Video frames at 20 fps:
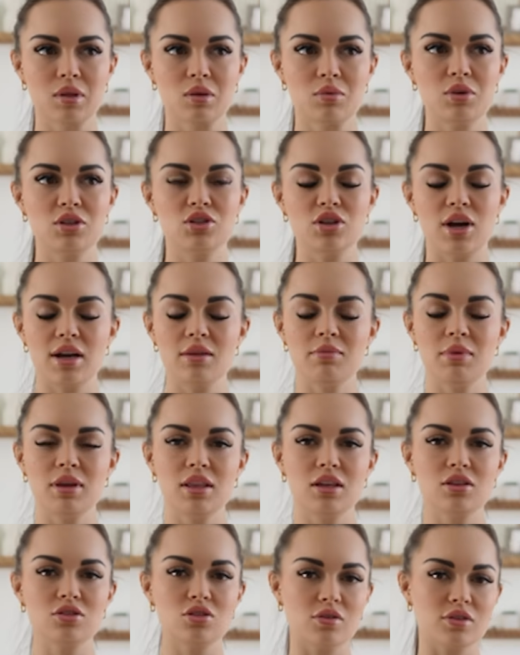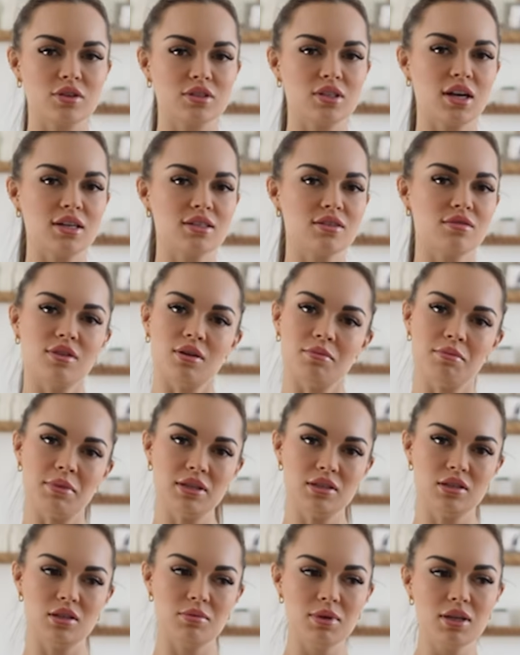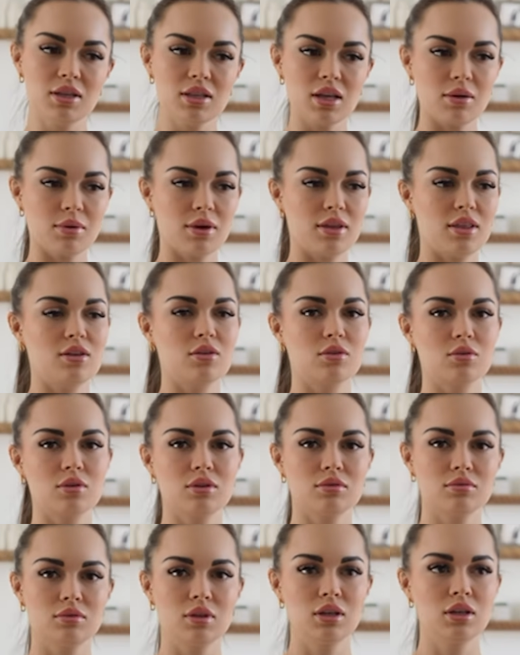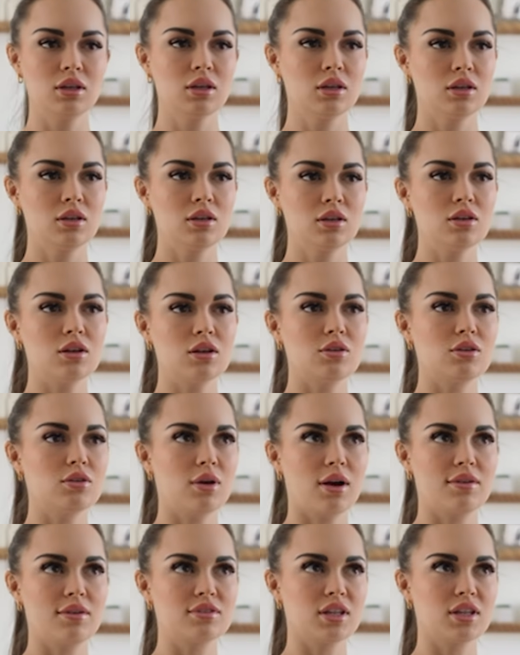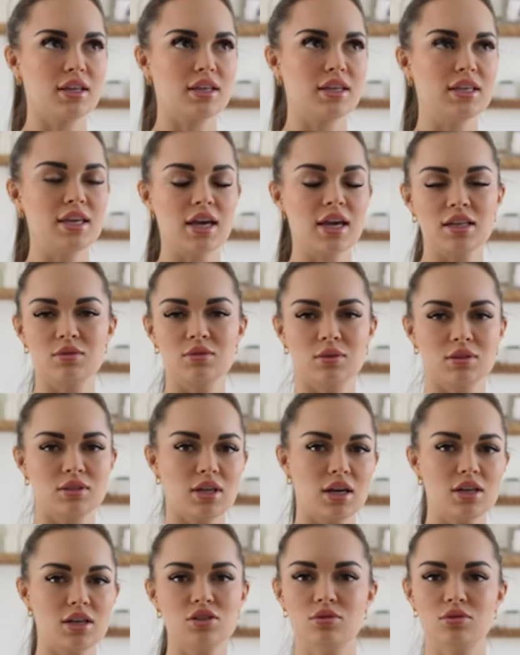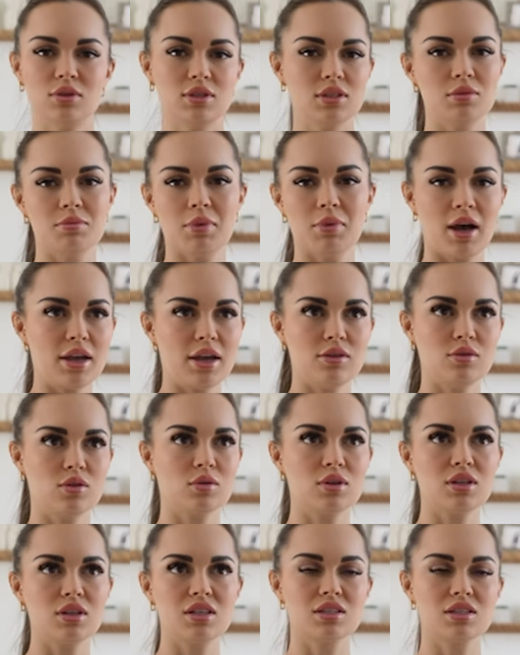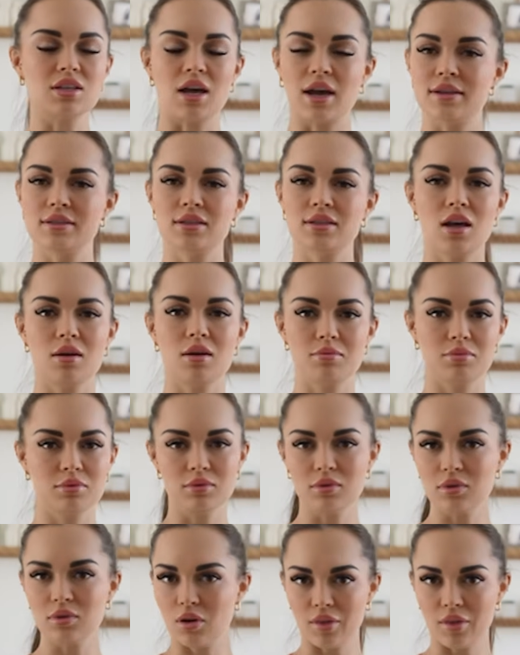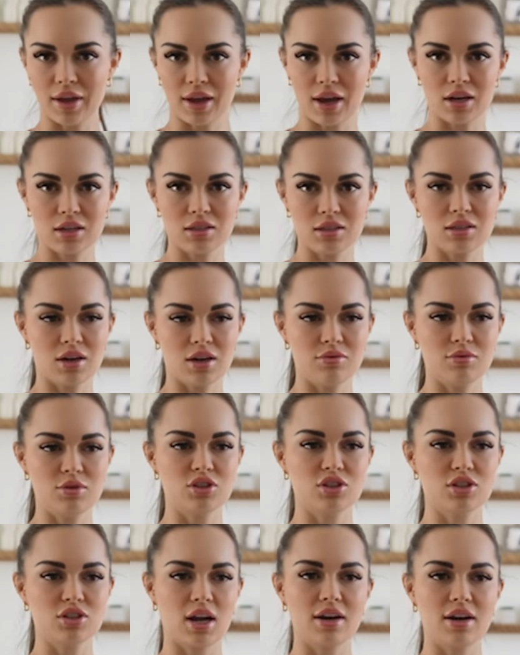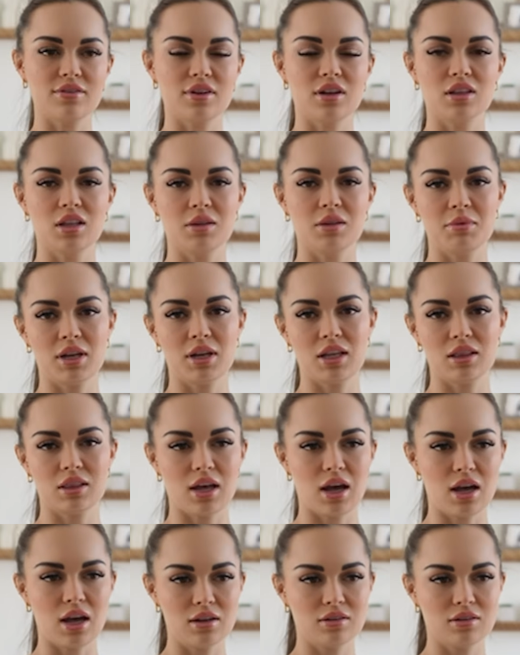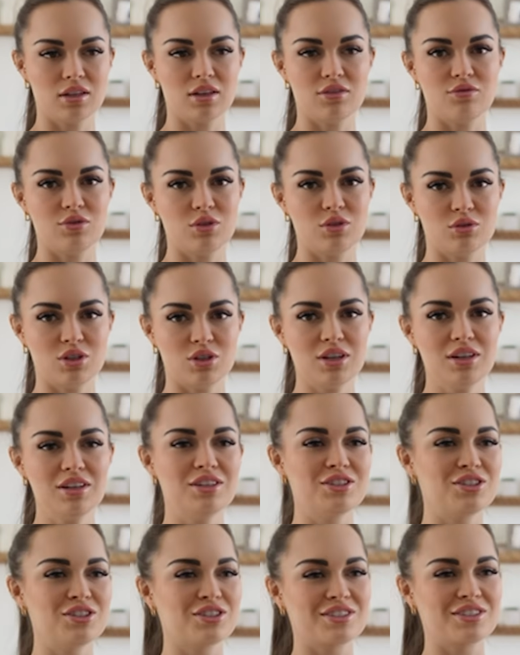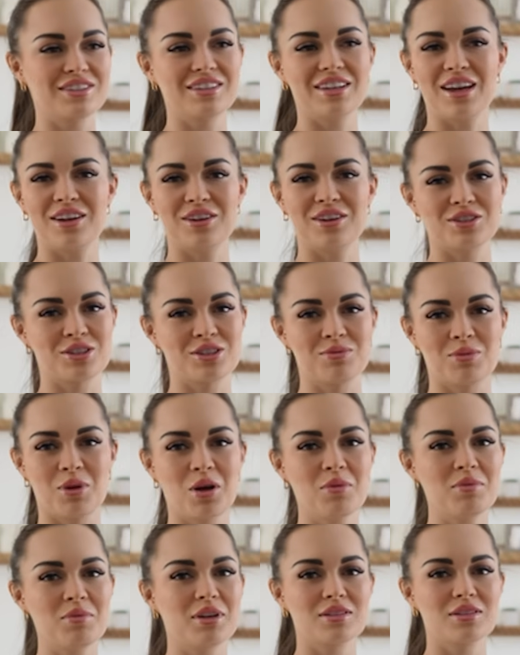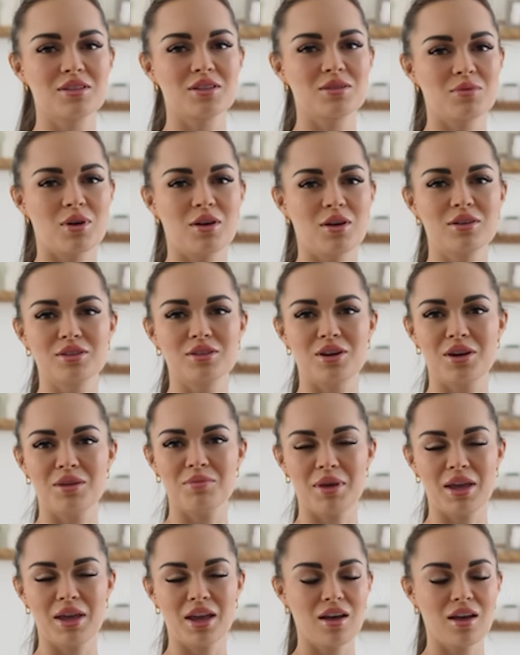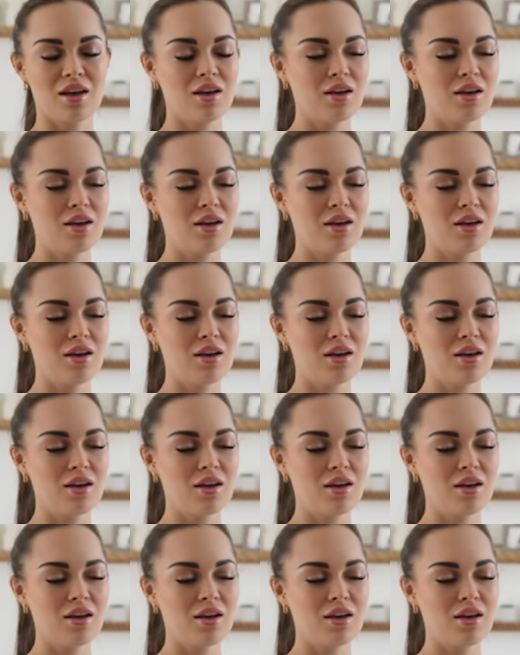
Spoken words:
We try to make things oversized if they're meant to be. That way they don't, you don't have to like guess what size you need to buy. You don't need to size up, all that kind of stuff. We just kind of eliminate that confusion and just get your small because the small is already big.